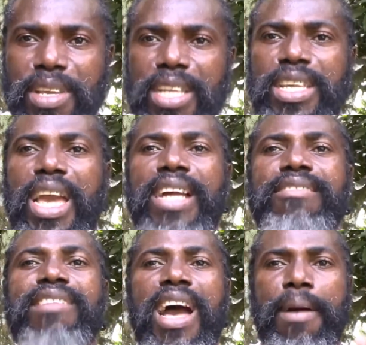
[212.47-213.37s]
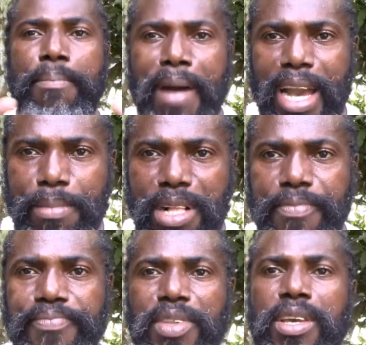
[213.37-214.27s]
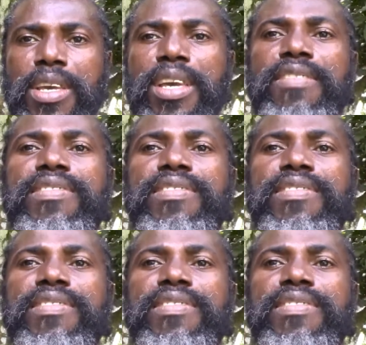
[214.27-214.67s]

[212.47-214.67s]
And the entire Bible is